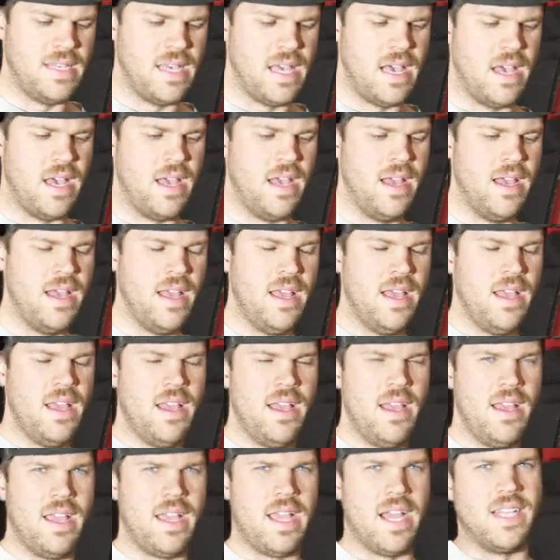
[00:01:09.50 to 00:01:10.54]

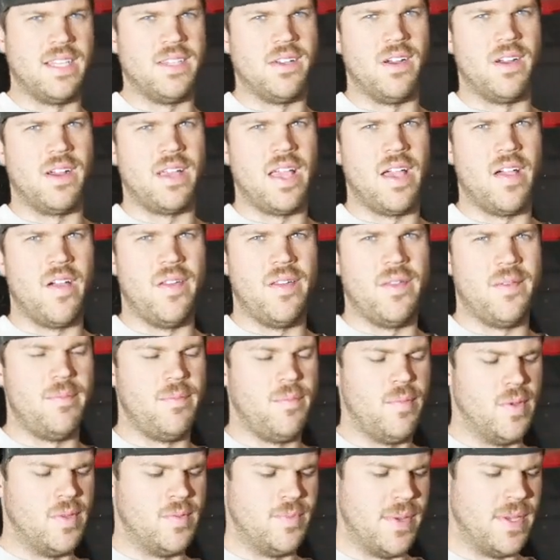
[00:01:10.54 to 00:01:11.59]
it got dark out.
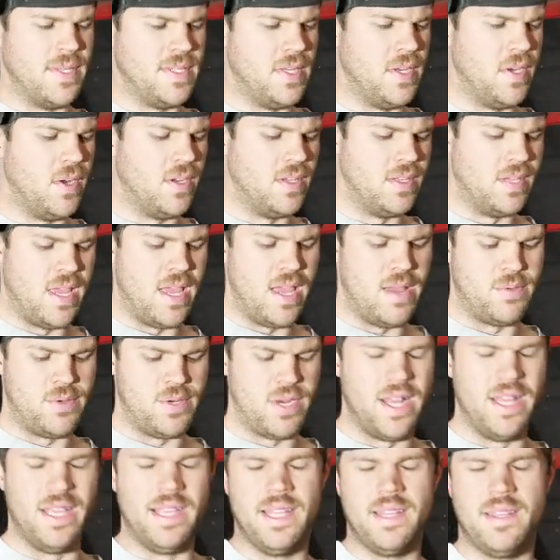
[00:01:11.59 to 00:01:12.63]
It was busy all day. I'm
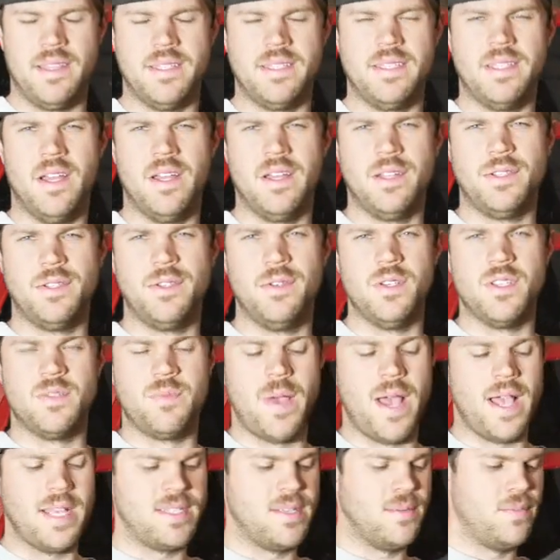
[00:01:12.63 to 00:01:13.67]
trying to get this done as soon as
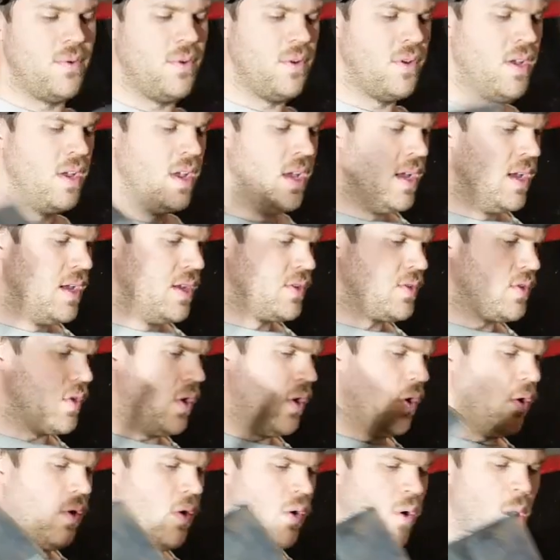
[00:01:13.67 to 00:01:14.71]
possible.
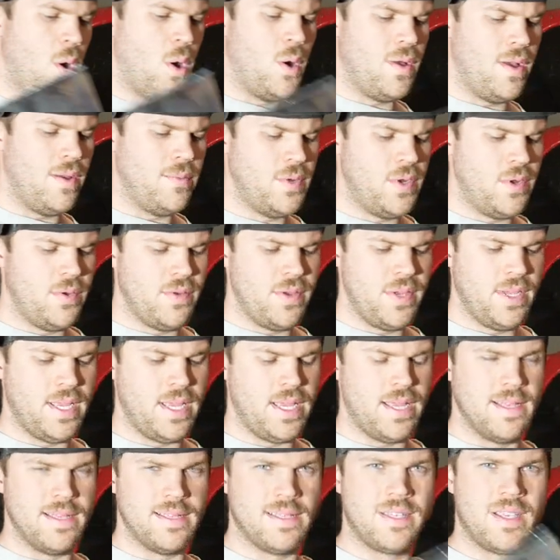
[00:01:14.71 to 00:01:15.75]
So all I'm doing
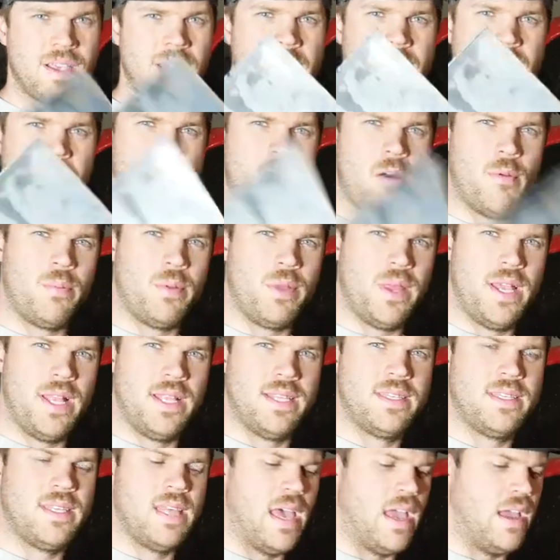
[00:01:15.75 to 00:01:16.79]
is cutting out
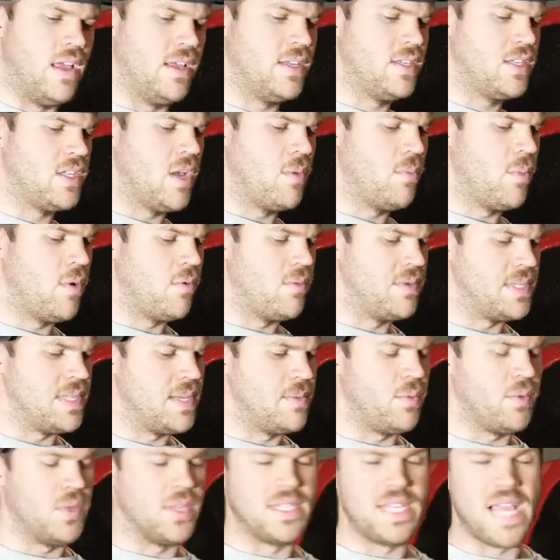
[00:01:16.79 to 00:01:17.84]
plates that somewhat
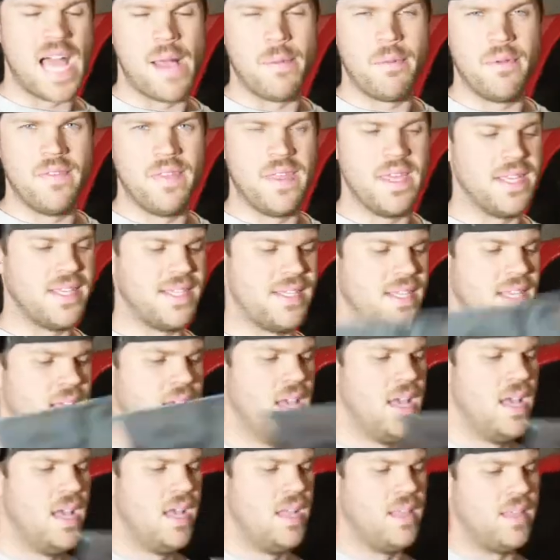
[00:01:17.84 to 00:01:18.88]
resemble the top of this,
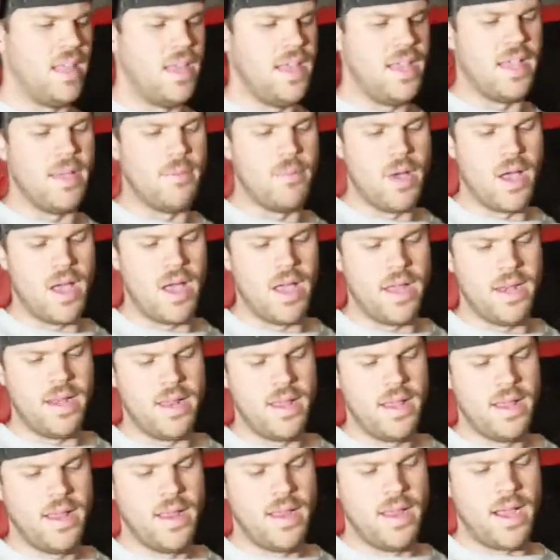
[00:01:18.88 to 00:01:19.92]
laying them on.
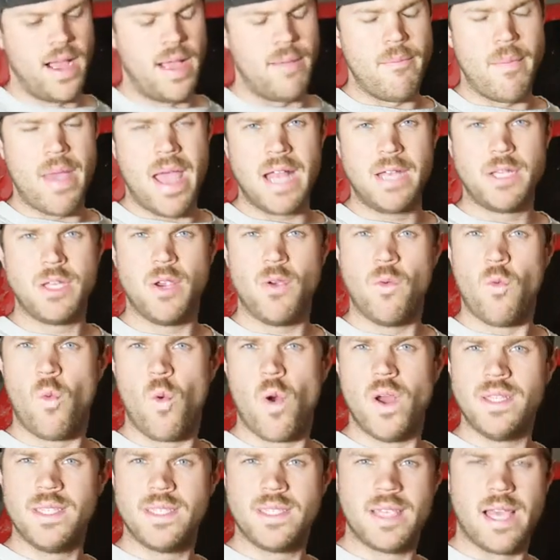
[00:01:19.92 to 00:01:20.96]
I'm matching
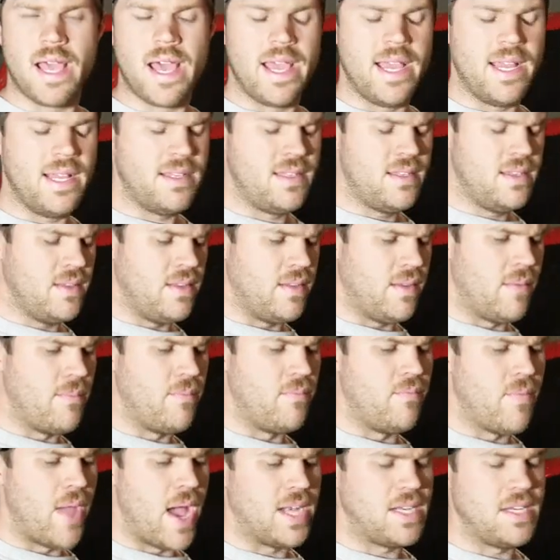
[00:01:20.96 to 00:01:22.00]
one side,
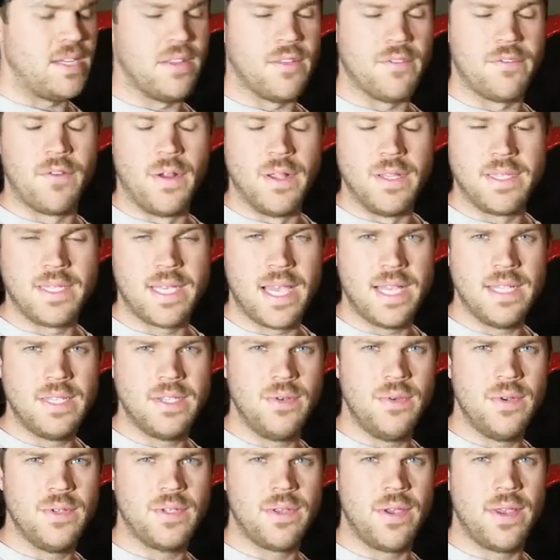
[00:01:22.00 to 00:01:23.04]
I'm matching the front side
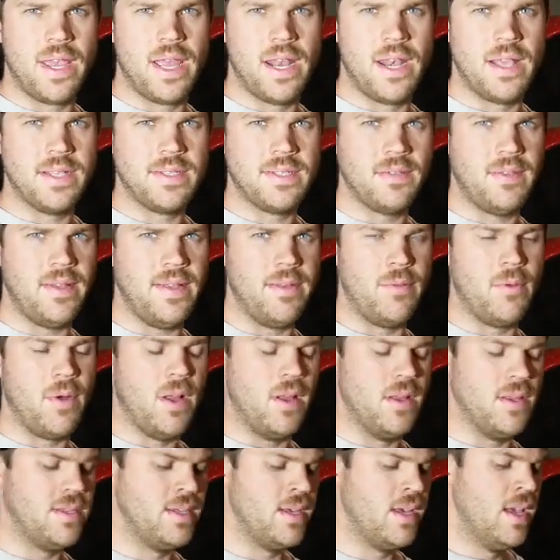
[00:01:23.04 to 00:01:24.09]
to it so I can get a nice clean
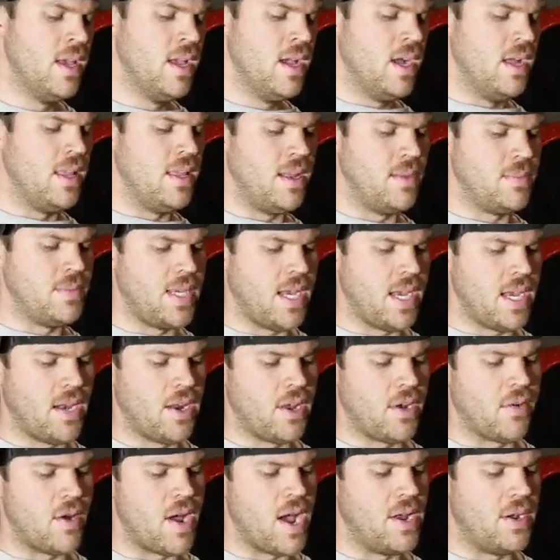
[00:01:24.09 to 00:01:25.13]
weld. Then I'm taking a
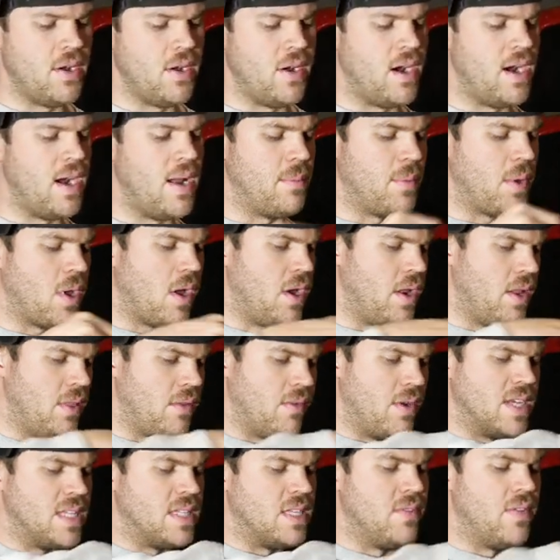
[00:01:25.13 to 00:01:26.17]
grinder and I'm cutting the
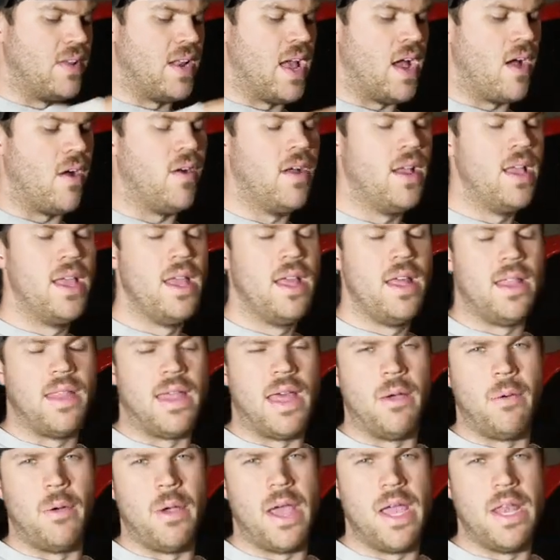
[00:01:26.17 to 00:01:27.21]
rest of it out.
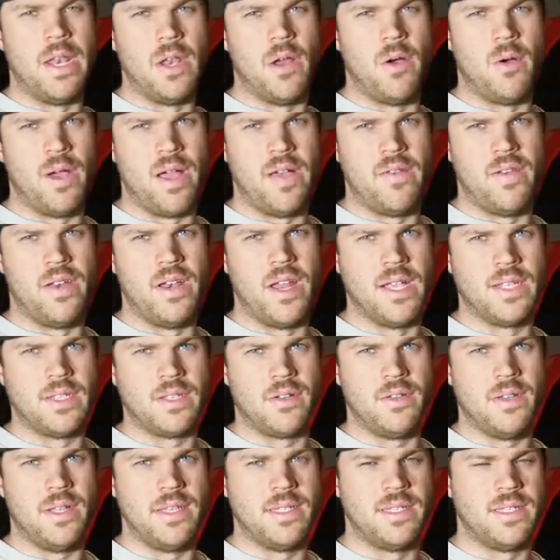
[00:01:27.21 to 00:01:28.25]
That way I know I have a nice
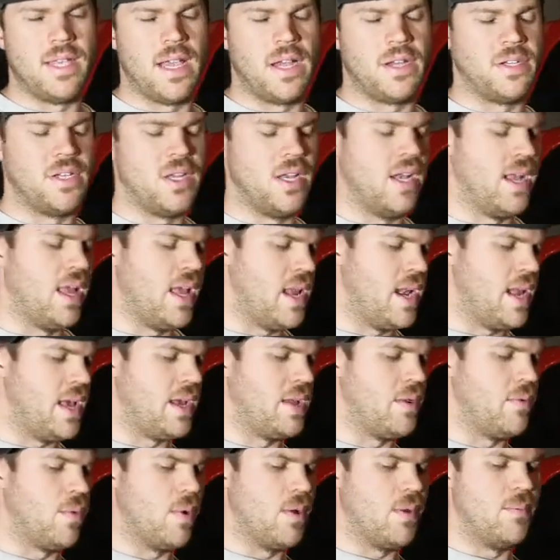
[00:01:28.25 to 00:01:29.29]
clean section and I
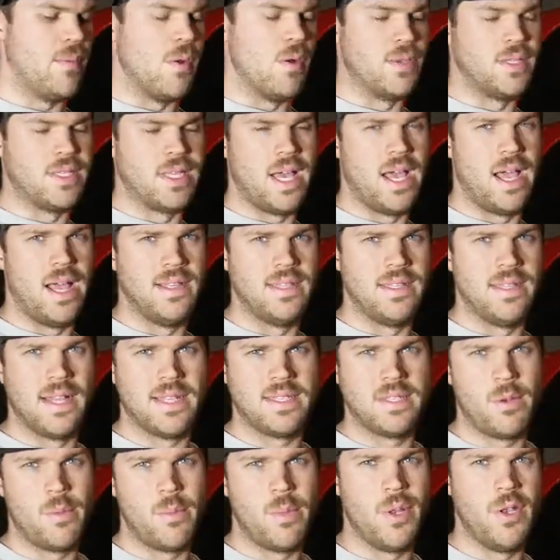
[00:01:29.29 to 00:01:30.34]
can weld both sides, and
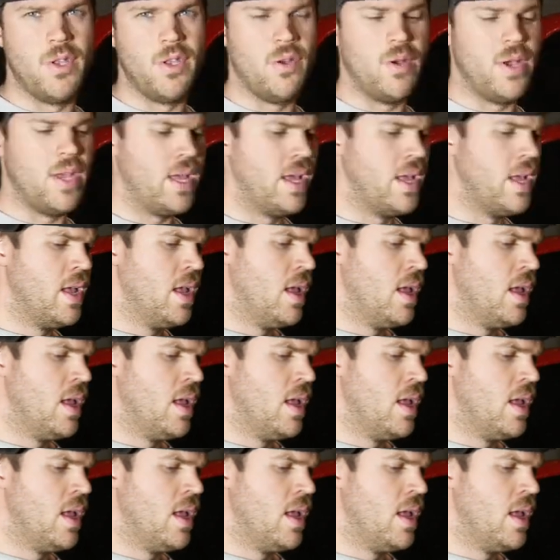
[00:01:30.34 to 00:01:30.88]
that's how I'm gonna do it.